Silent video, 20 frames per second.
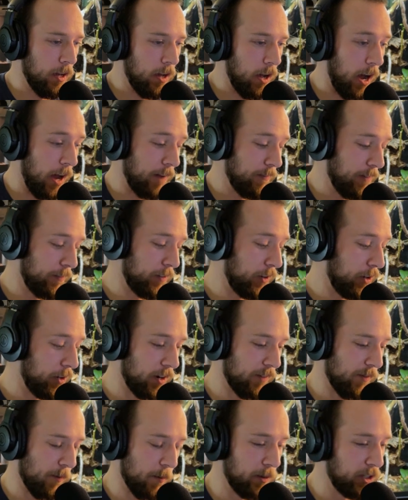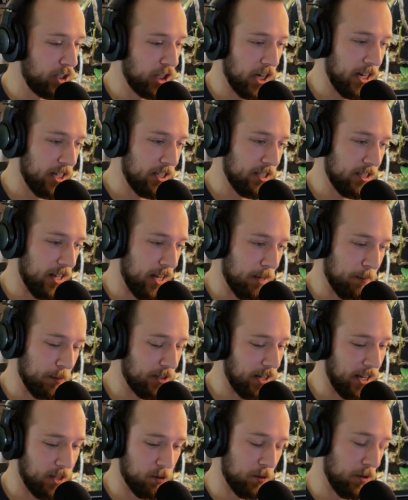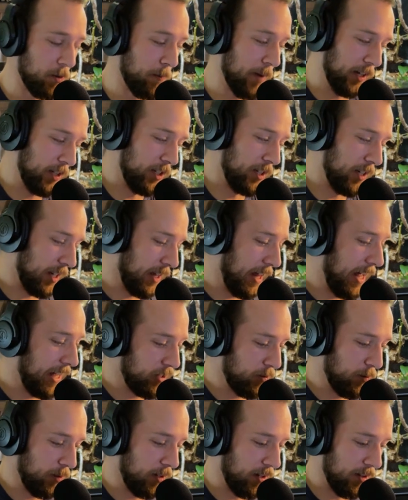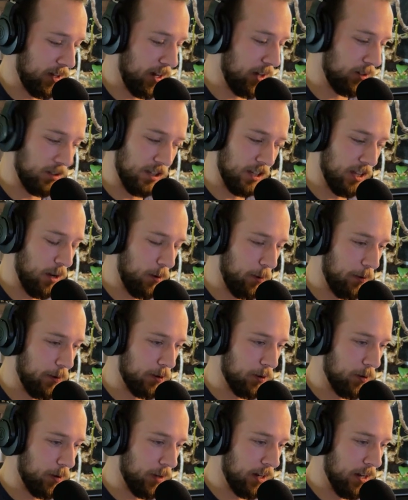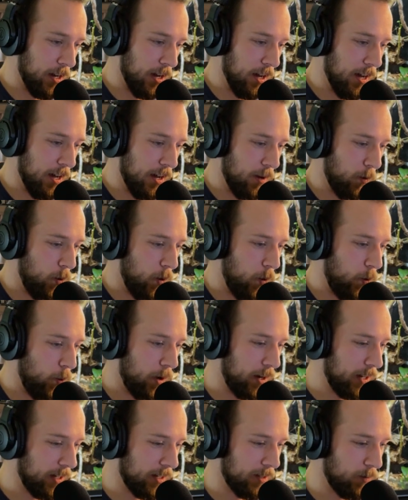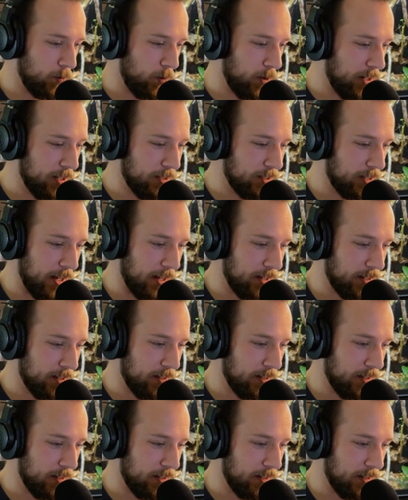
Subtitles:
I've never heard of a machete snake besides when you mentioned it last week on the other thing that we were doing. What is that?